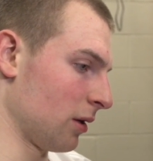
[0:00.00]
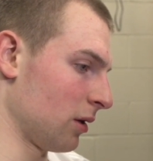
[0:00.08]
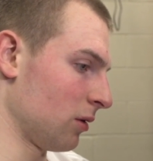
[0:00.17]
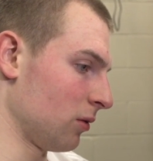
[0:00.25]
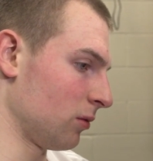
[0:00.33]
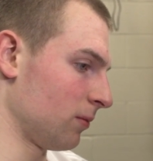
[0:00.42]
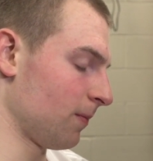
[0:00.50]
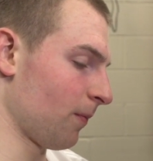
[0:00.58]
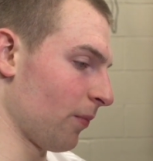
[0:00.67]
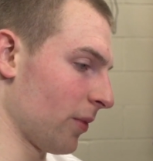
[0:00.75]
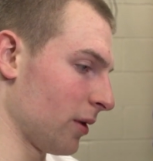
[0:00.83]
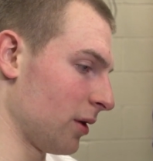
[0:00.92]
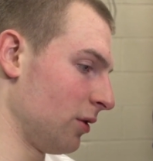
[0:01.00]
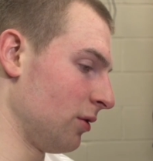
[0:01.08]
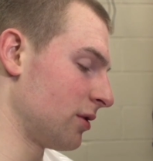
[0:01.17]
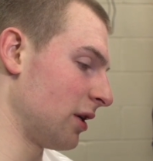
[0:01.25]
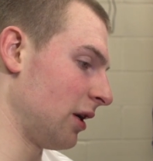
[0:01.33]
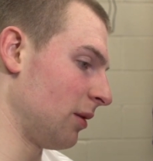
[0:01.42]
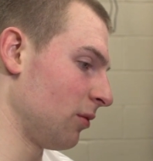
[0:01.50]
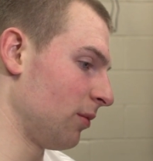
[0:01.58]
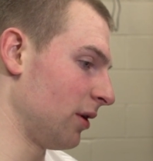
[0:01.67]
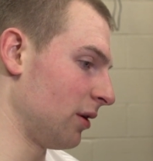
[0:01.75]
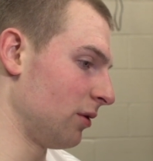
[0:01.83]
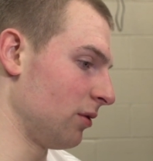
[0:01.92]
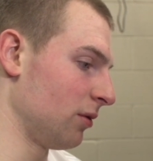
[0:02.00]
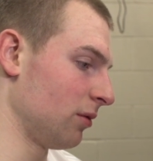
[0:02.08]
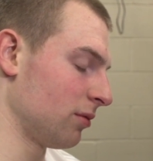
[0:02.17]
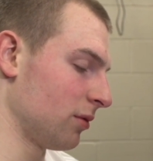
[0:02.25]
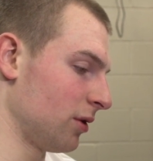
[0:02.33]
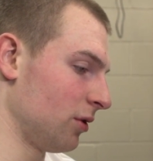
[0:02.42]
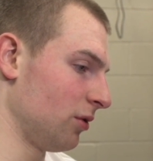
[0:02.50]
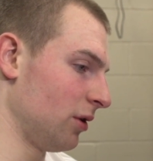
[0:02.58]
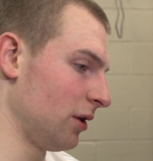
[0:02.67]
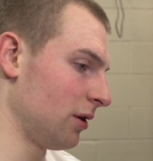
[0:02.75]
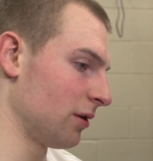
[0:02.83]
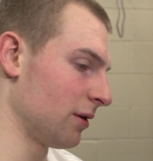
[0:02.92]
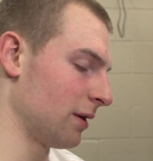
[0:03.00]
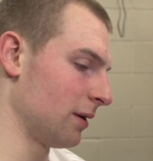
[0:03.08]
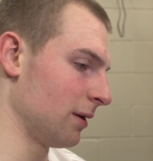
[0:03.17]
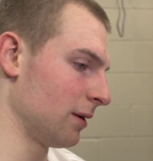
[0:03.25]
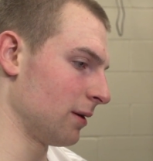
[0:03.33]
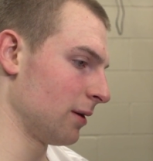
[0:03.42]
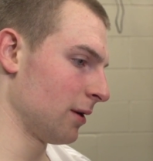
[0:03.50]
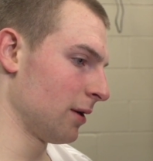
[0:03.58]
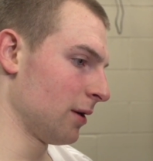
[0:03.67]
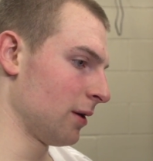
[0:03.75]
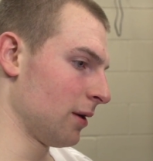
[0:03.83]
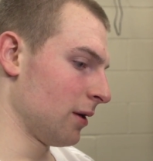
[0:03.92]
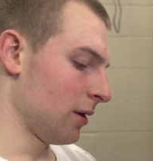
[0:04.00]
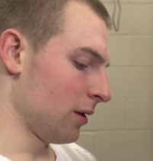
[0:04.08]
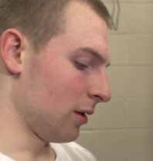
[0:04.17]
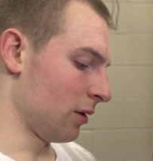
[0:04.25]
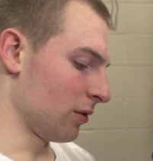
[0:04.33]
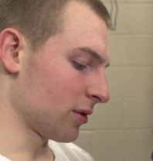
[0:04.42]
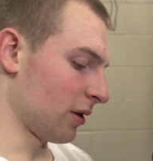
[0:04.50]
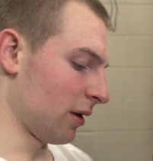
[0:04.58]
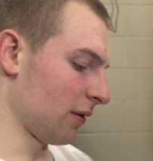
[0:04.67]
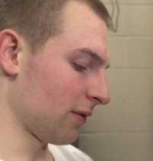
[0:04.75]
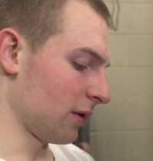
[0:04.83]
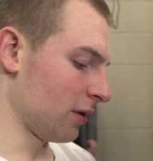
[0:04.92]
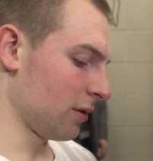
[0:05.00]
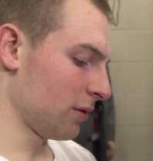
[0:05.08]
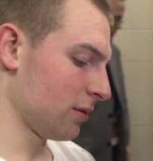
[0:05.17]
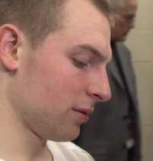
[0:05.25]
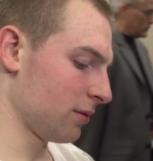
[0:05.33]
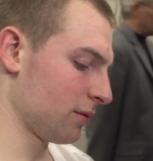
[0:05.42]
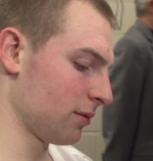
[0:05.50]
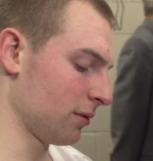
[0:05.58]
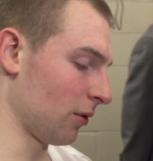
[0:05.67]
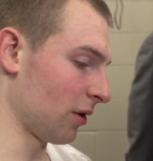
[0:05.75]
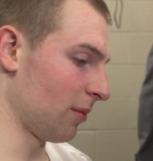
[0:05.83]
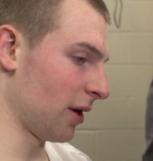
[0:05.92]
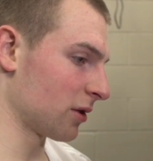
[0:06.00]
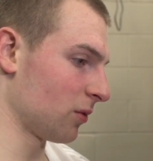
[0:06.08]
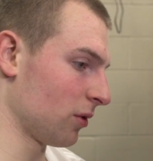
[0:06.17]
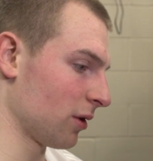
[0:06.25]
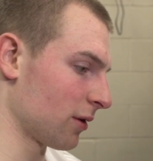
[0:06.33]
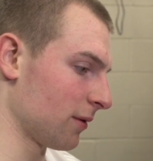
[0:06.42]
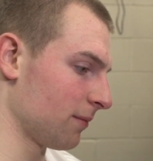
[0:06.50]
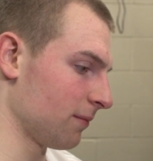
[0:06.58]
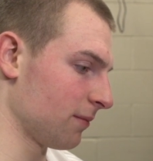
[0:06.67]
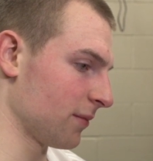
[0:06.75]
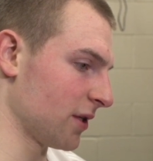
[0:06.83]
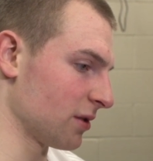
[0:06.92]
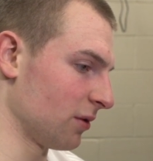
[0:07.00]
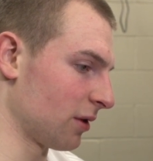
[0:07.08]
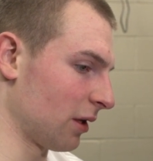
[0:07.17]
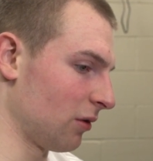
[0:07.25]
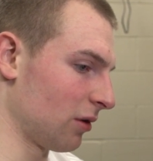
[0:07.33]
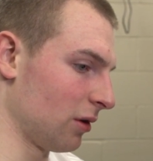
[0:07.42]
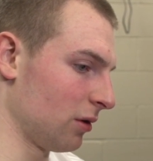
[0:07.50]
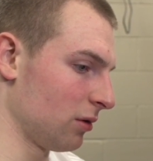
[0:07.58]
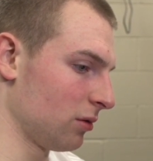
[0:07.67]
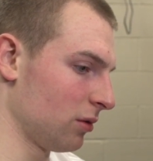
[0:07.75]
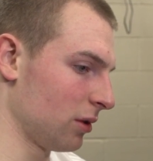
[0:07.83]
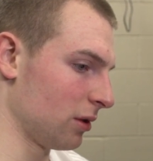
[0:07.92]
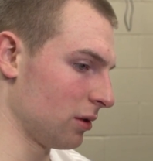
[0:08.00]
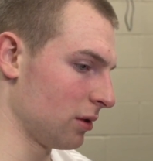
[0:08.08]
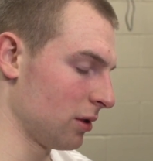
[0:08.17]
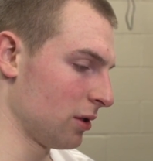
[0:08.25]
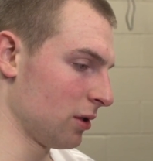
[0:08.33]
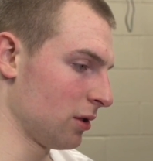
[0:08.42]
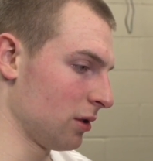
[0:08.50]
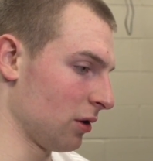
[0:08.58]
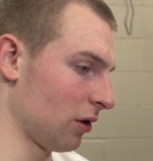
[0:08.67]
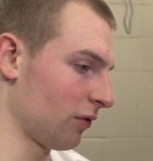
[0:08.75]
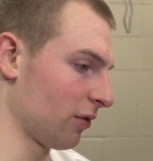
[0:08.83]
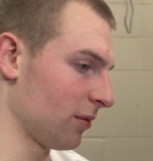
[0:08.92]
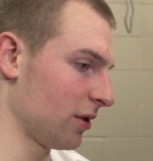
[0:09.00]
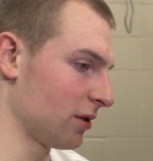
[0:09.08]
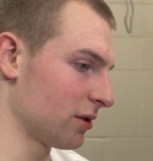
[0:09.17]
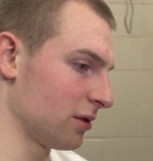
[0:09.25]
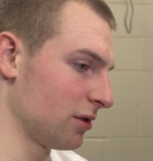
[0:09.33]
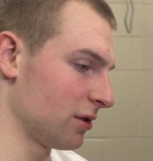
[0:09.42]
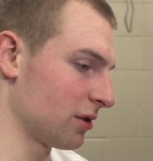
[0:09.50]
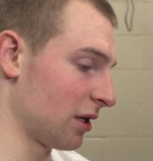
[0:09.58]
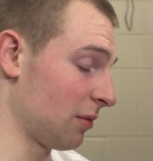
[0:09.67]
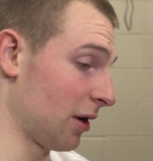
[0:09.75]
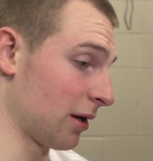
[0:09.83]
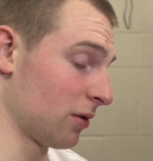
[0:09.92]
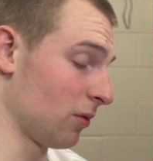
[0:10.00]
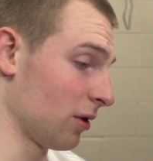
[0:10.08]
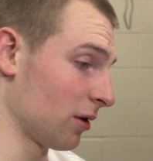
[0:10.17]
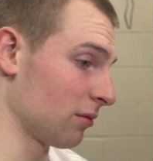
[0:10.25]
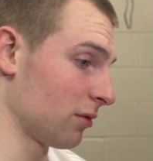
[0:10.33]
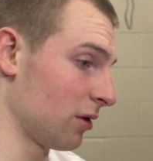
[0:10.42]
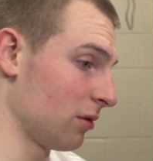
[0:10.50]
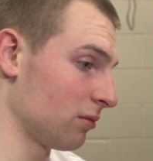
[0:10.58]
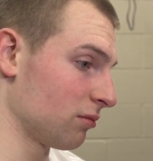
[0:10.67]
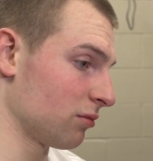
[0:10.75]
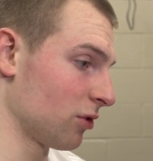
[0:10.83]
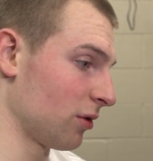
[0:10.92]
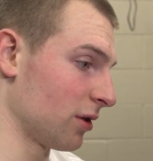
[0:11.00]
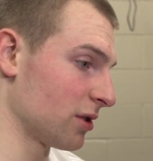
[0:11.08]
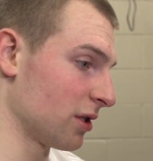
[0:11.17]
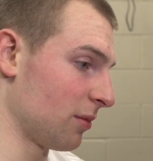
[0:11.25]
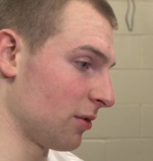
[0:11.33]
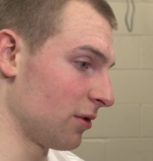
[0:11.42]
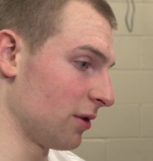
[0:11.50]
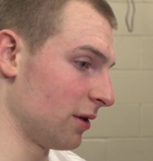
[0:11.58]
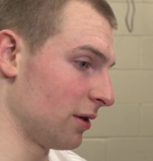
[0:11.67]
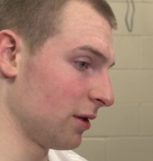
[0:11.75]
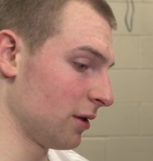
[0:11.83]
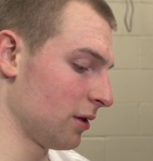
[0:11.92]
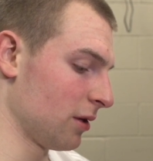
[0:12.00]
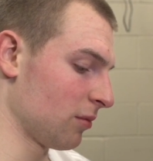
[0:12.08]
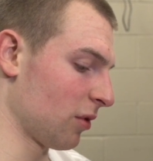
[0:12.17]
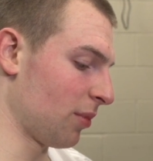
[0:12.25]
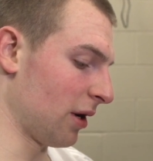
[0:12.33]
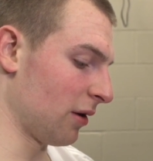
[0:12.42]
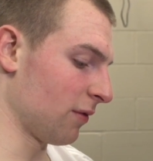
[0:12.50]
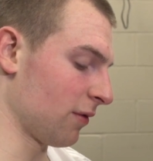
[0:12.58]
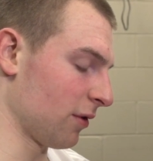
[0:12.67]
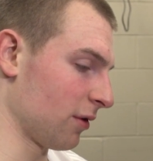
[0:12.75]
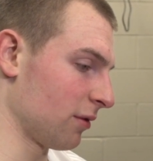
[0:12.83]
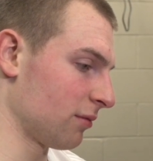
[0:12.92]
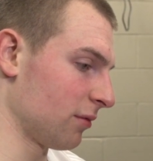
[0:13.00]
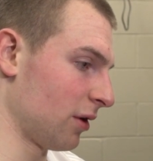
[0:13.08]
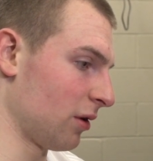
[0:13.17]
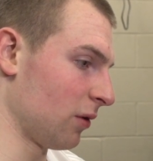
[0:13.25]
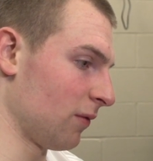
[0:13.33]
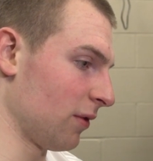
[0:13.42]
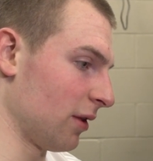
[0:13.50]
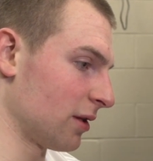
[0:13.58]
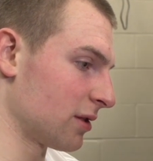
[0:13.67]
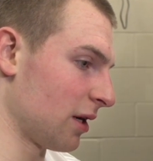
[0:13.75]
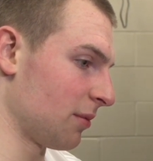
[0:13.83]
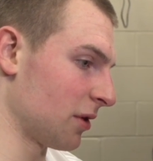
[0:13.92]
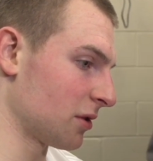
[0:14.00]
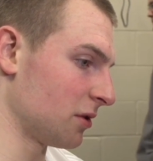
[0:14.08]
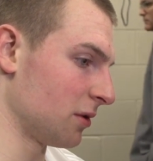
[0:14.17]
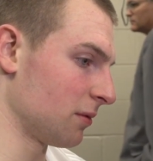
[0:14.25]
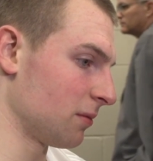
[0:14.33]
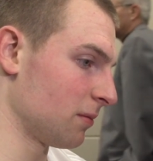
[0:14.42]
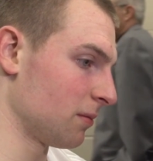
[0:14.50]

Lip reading: You know, a new team will be a new year, and you know, it's going to have to, you know, get back to work. That's the only thing you can do. Learn from this and just get back to work, you know, during the summer and prepare for, you know, hopefully this time next year.